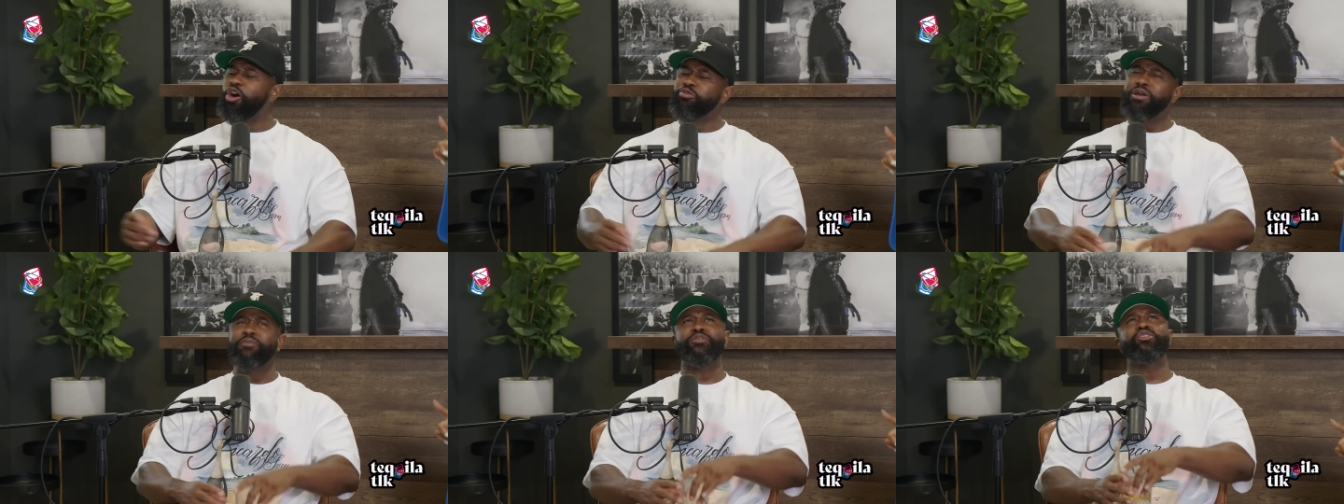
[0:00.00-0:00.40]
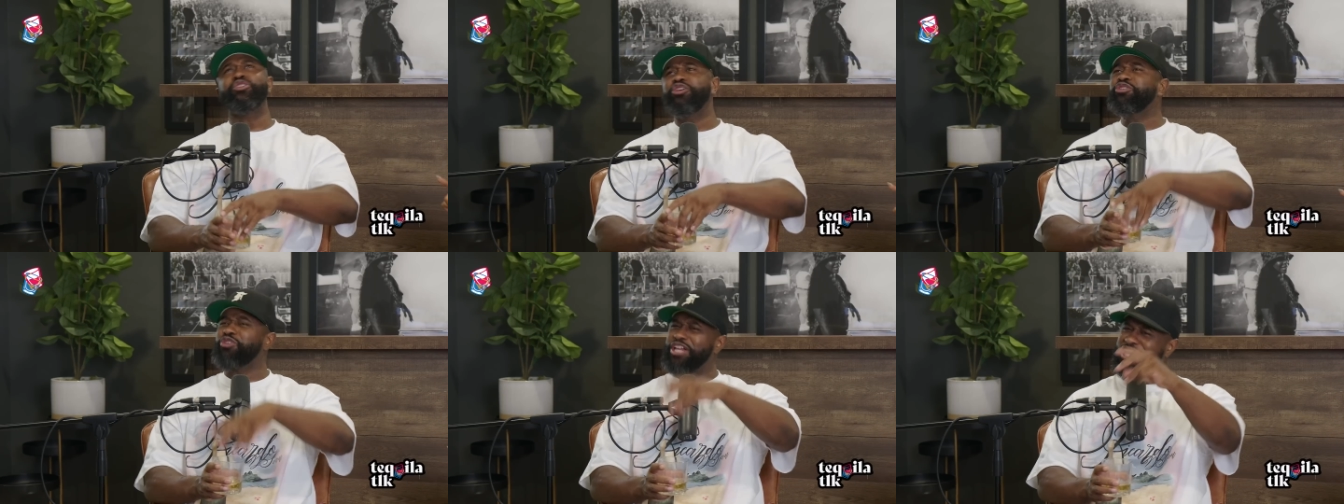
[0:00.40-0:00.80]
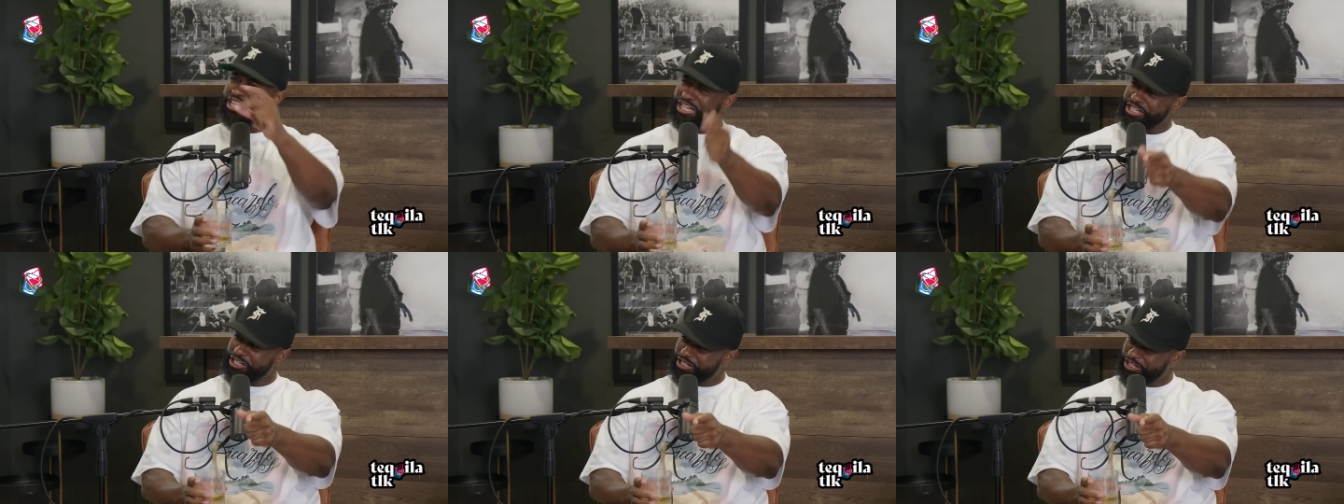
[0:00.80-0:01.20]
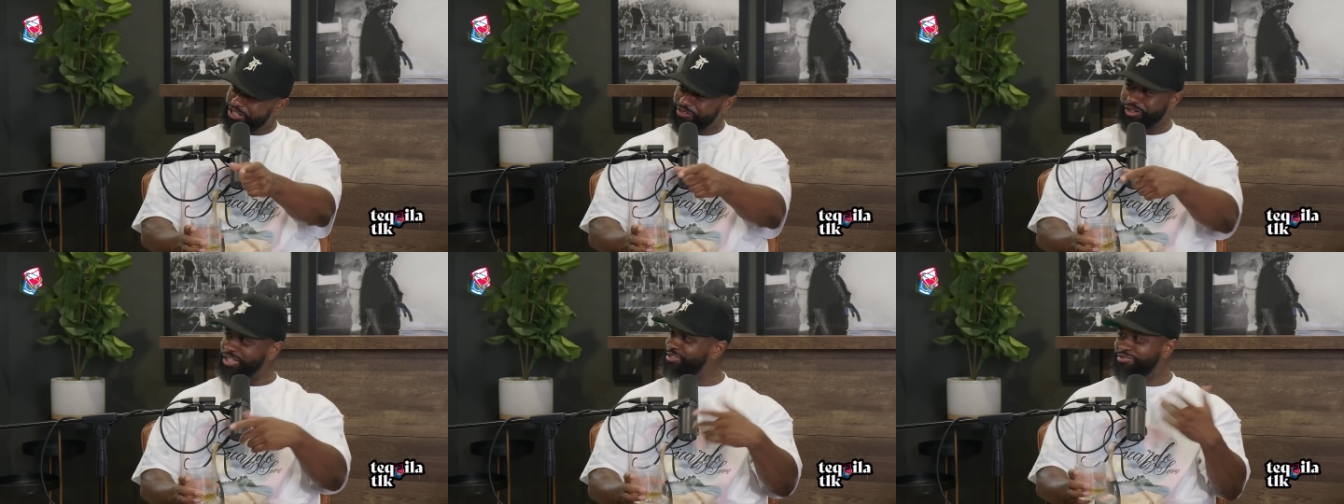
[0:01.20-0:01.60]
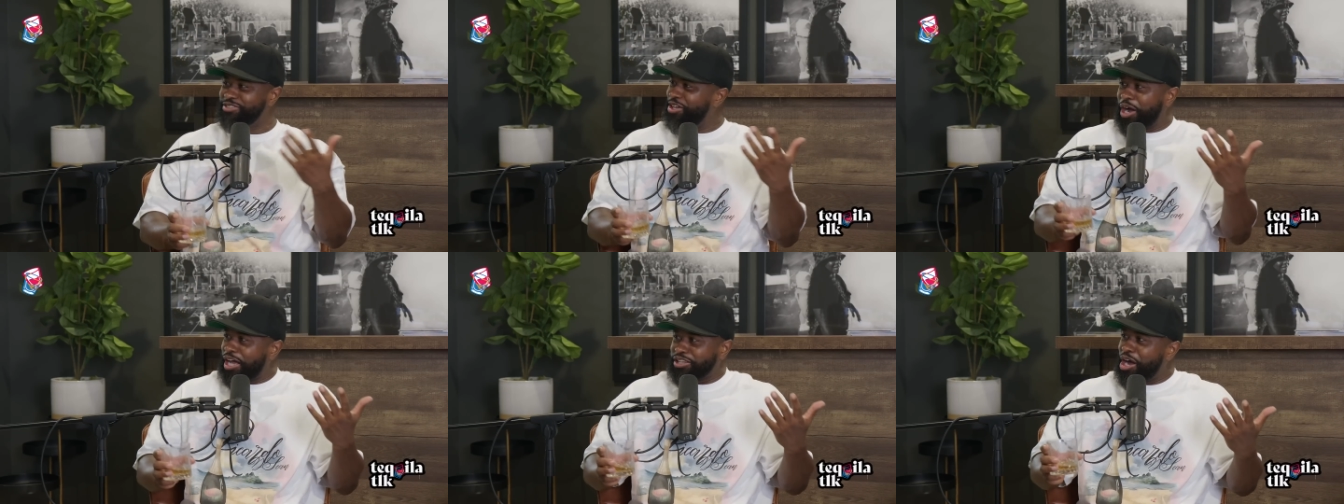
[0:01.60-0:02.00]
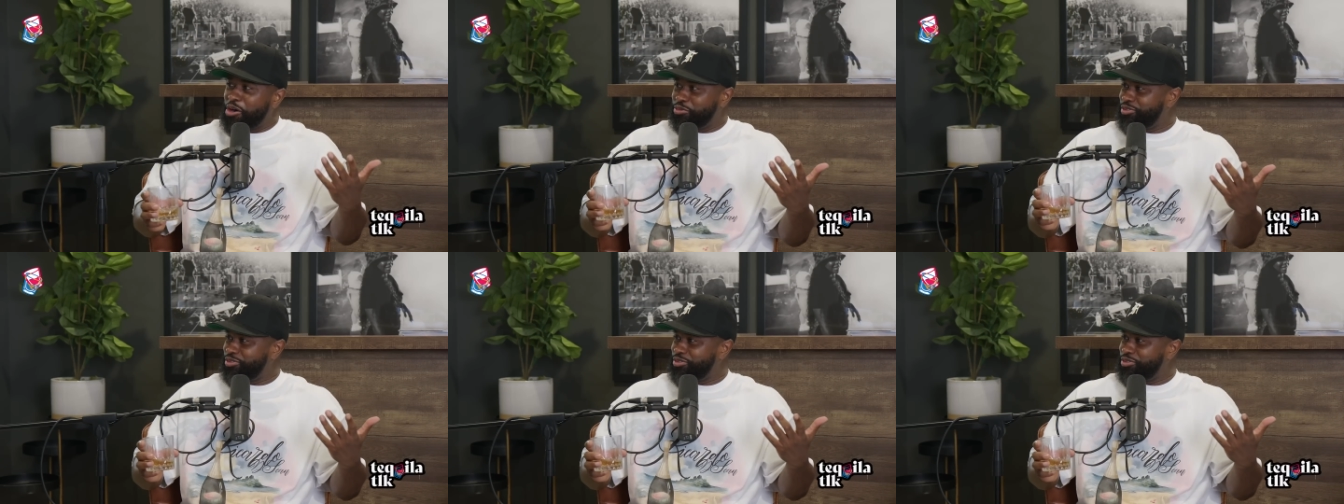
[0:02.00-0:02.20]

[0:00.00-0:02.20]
oh man, you know that nigga. I'm like, no, I don't.